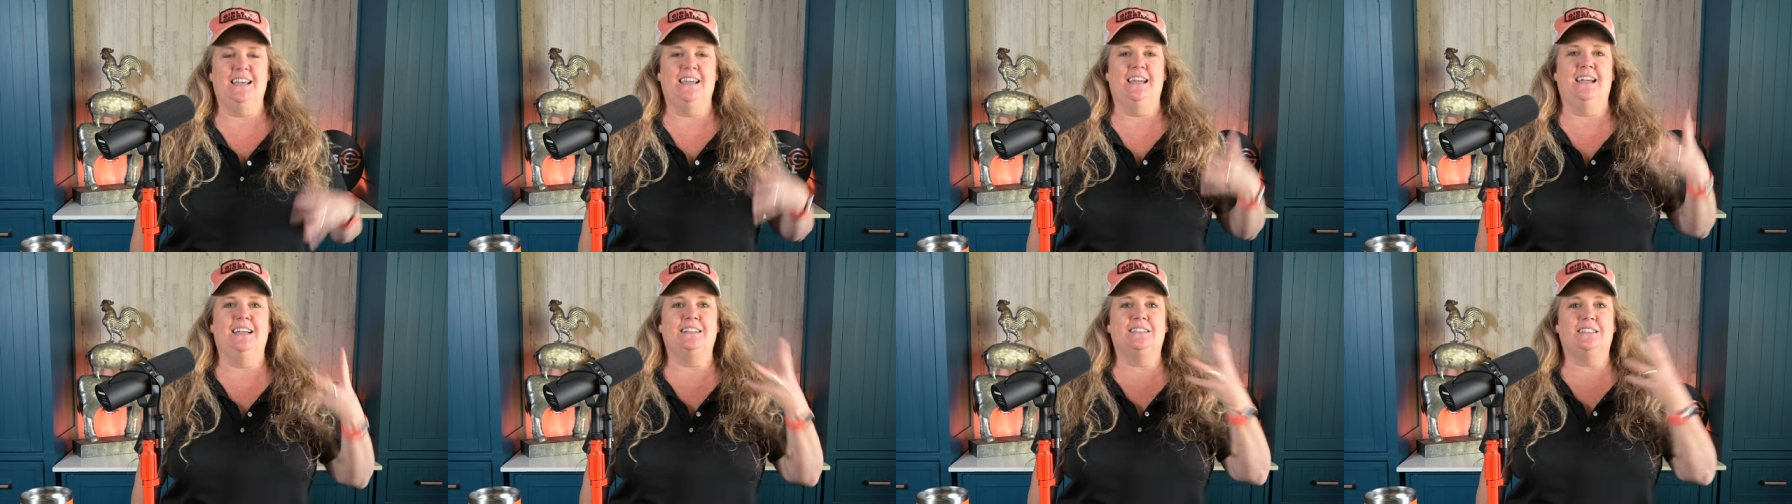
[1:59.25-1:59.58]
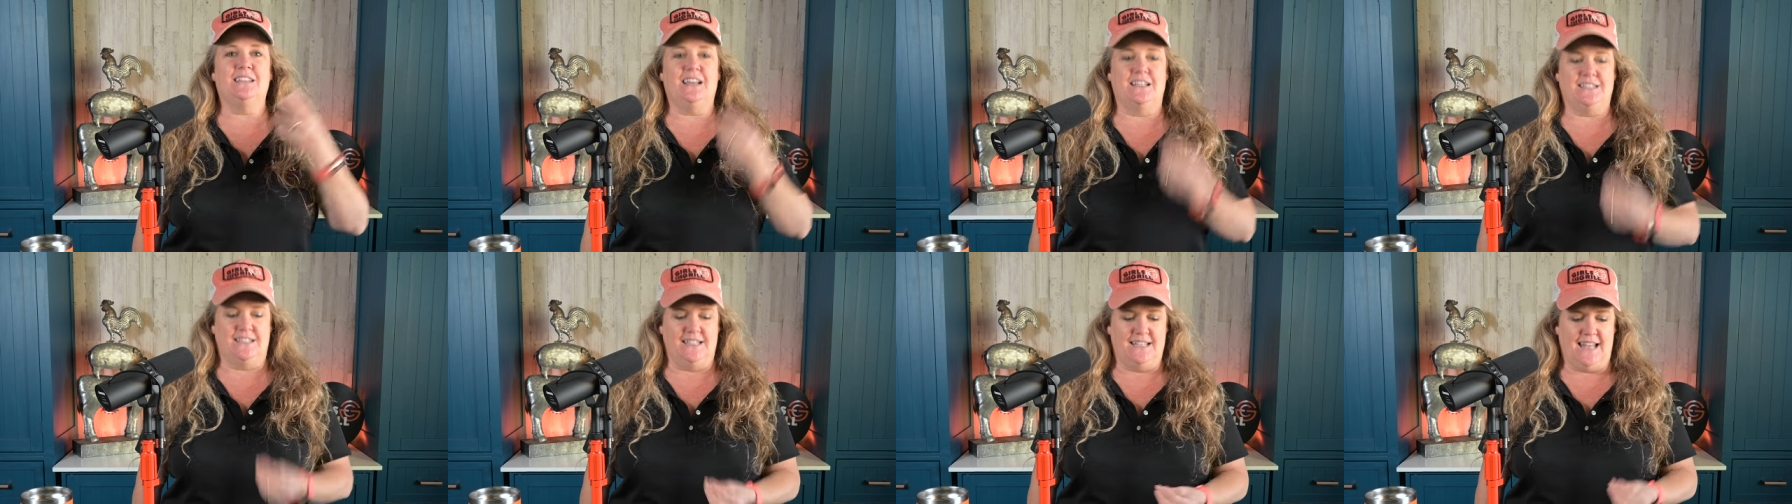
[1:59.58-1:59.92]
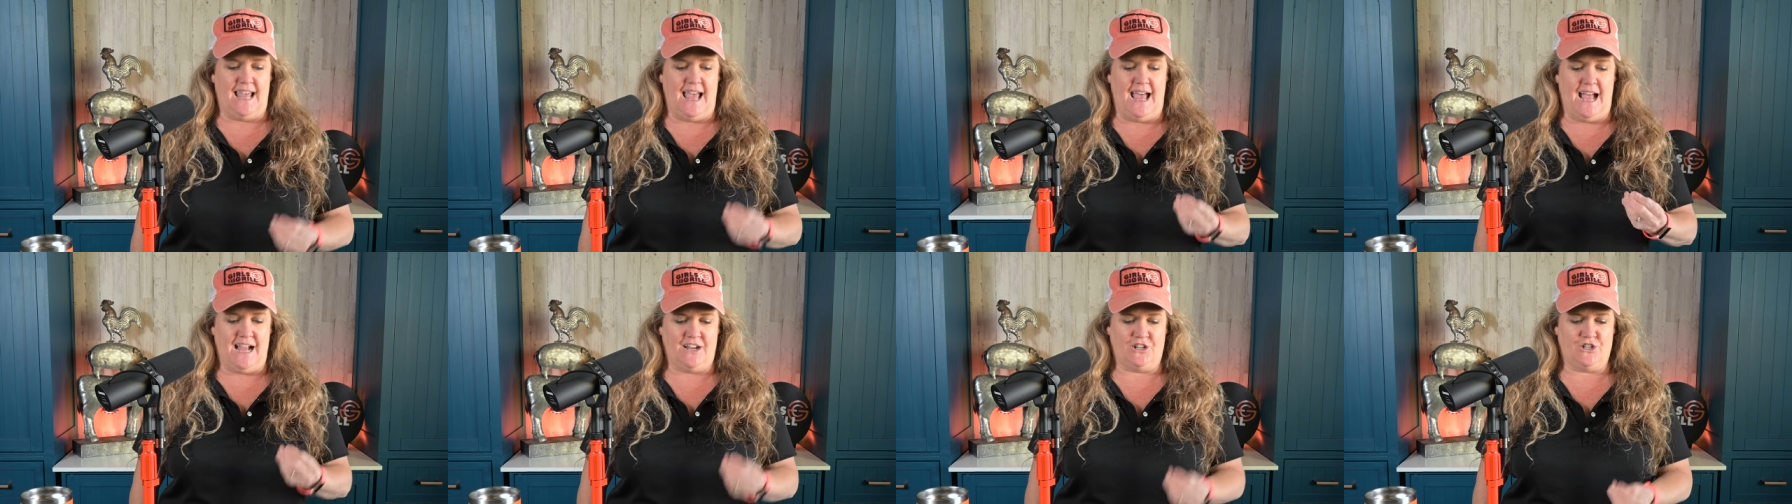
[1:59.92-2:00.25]
it doesn't
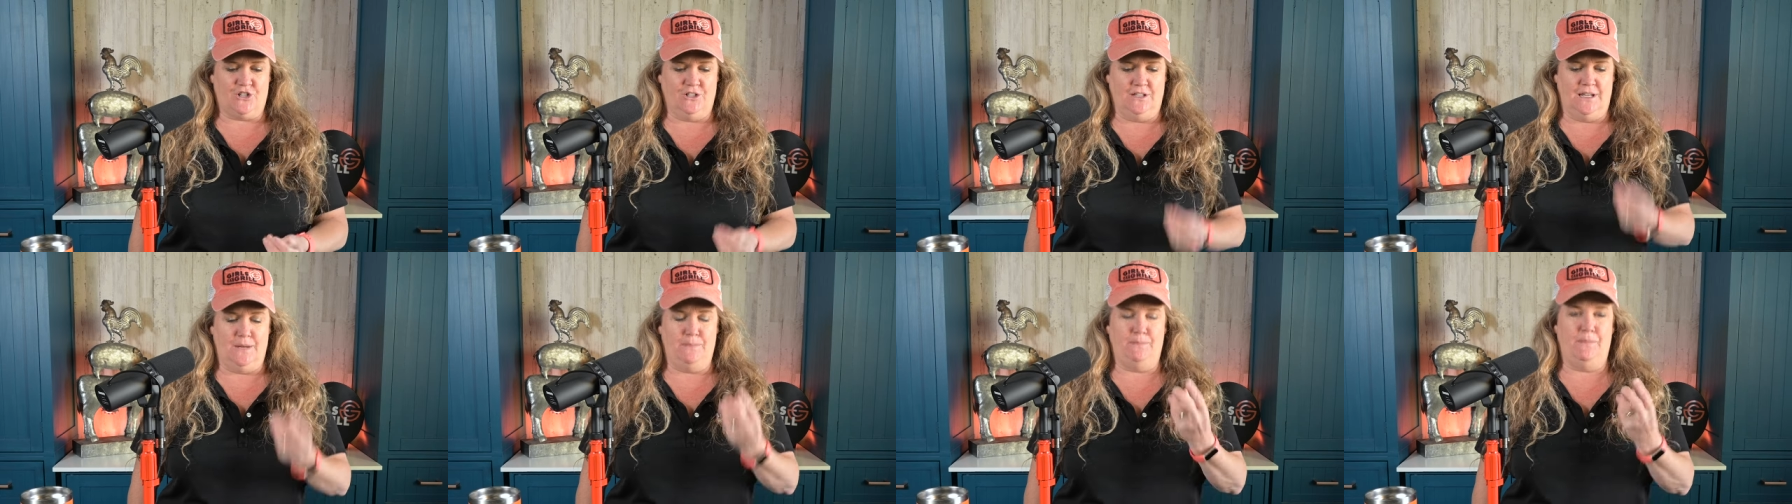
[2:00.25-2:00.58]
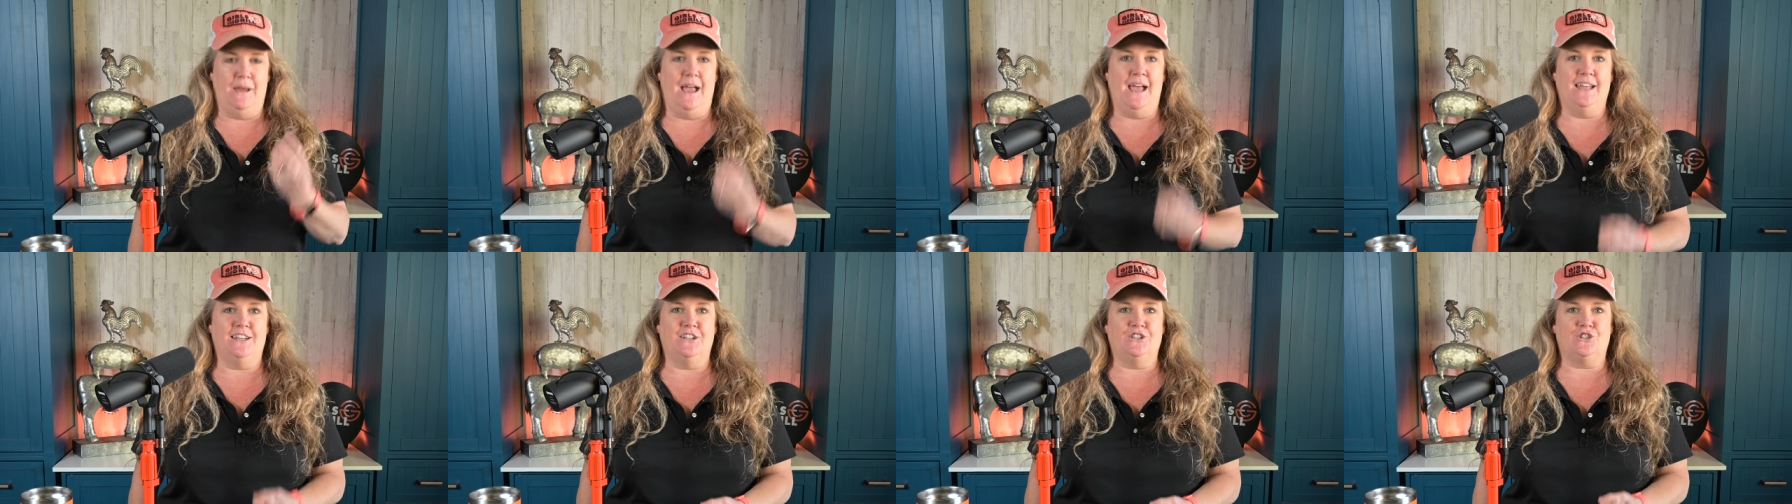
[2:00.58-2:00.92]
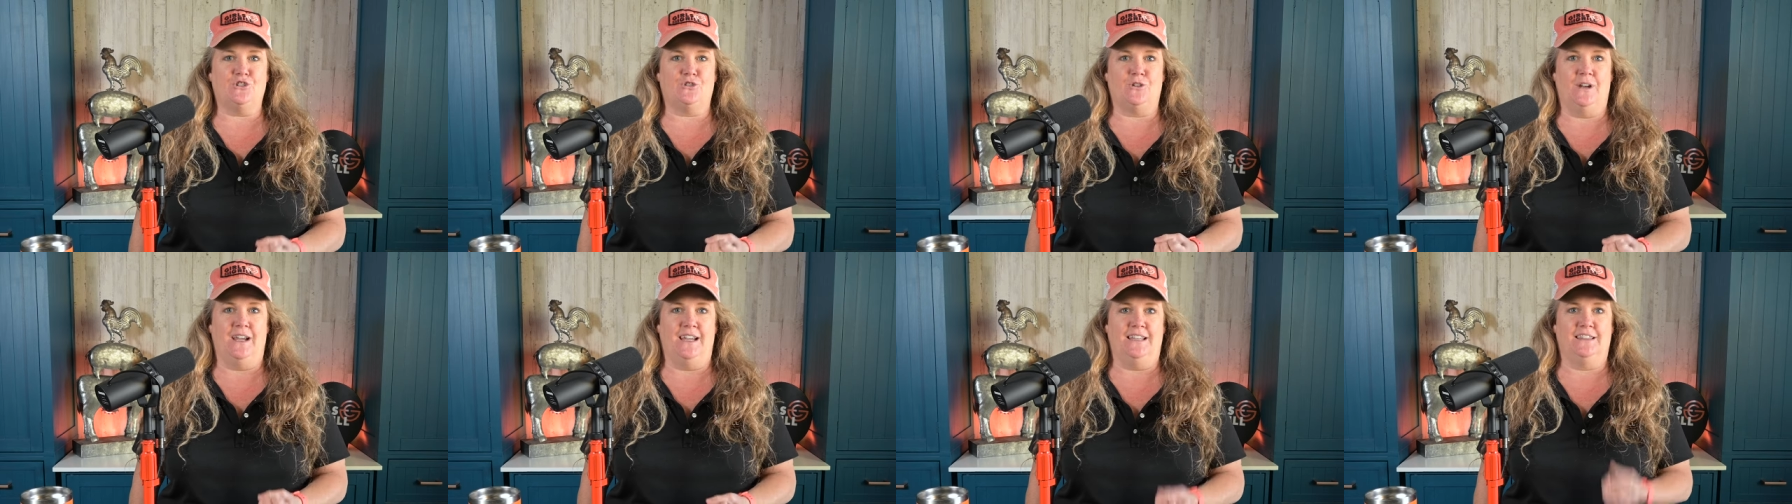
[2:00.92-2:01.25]
actually
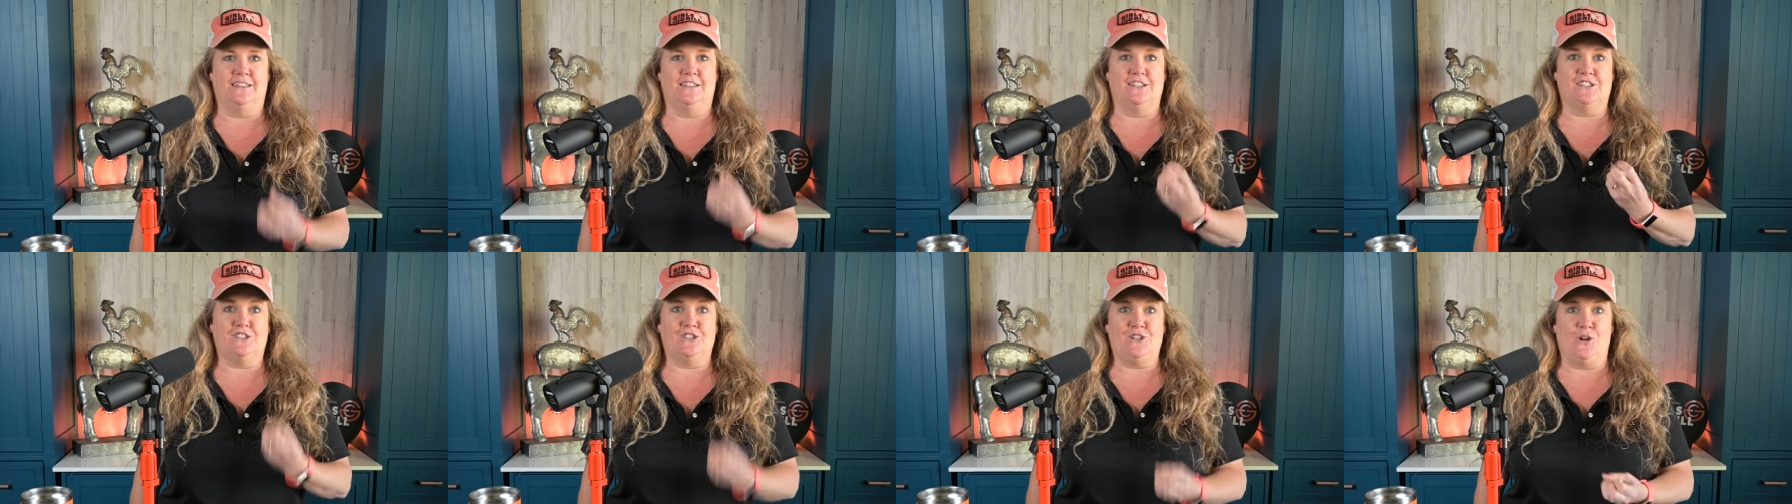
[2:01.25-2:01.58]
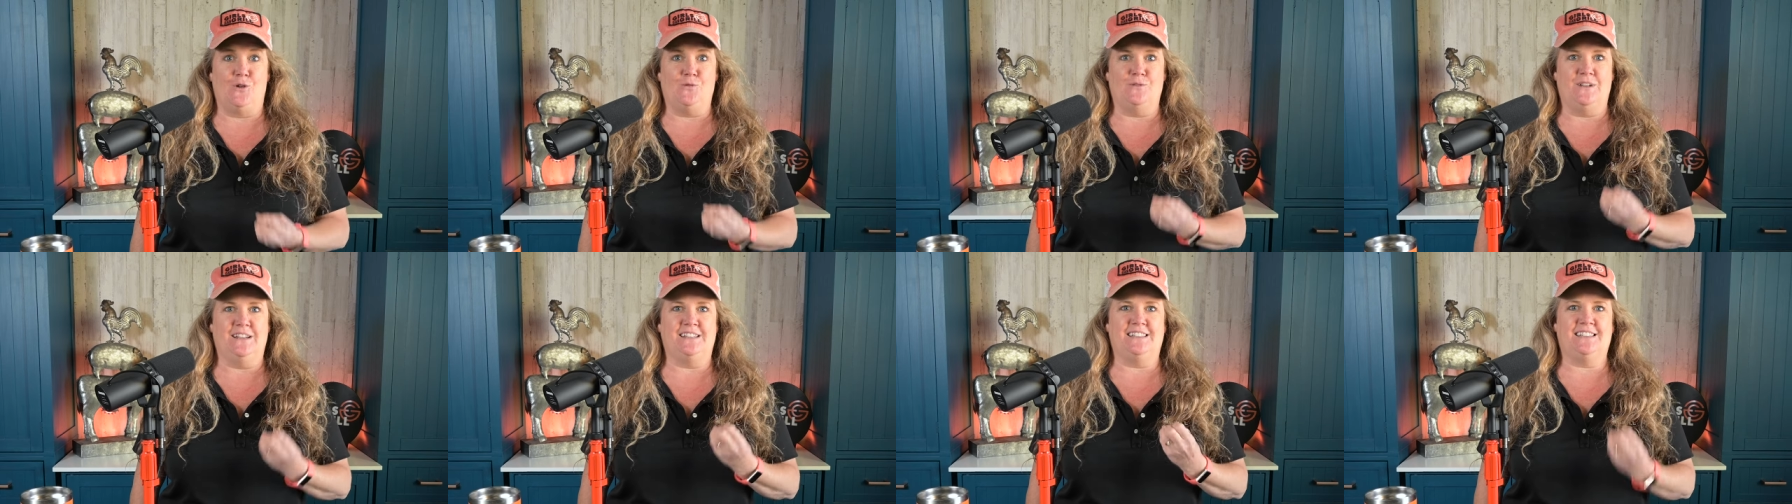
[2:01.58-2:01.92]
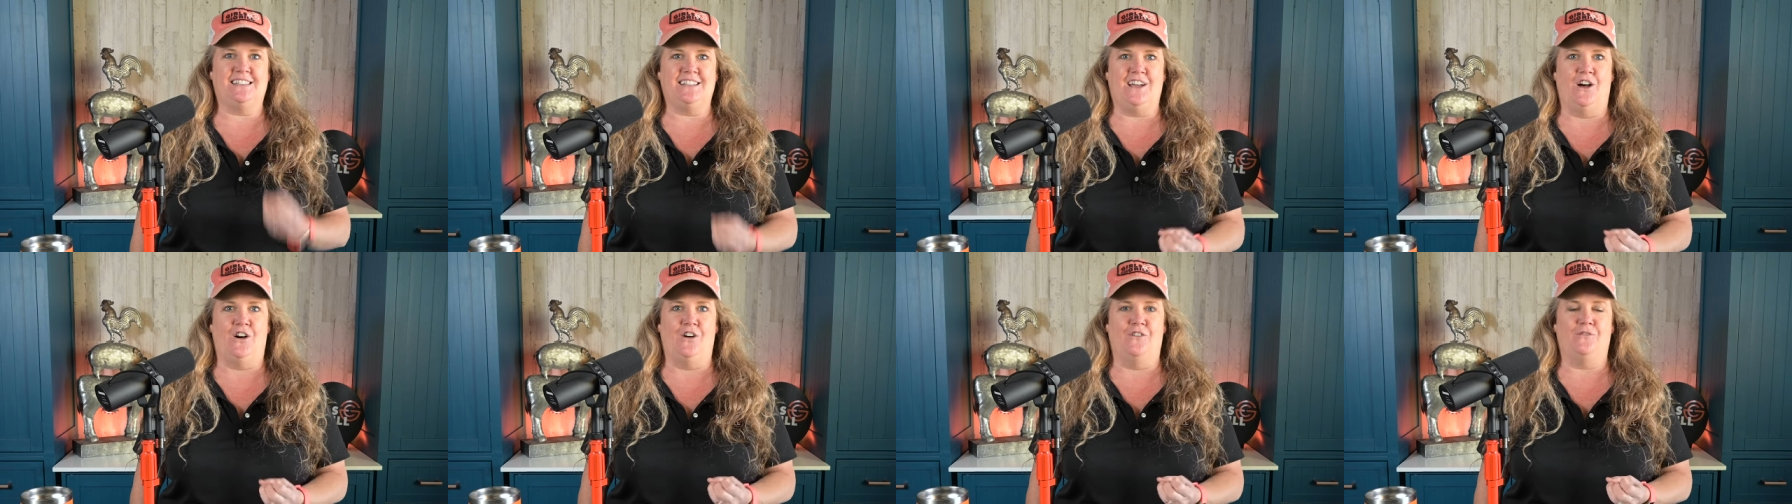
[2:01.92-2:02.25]
penetrate the stone
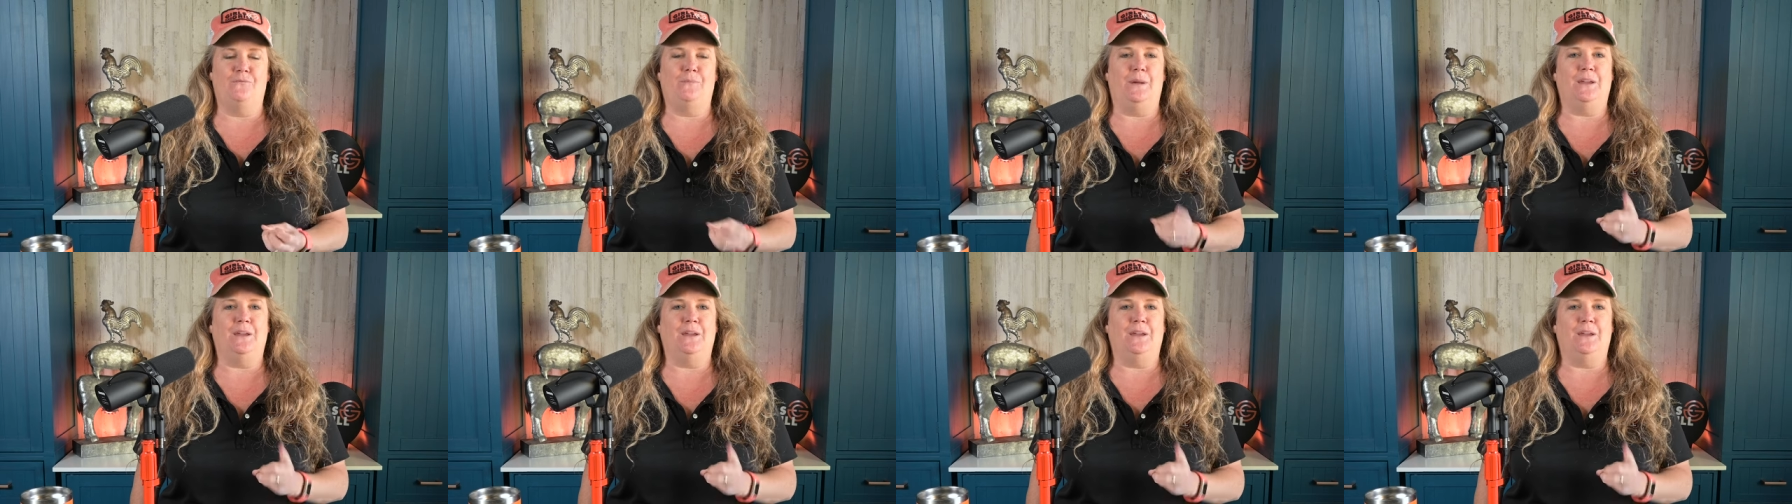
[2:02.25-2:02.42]
itself,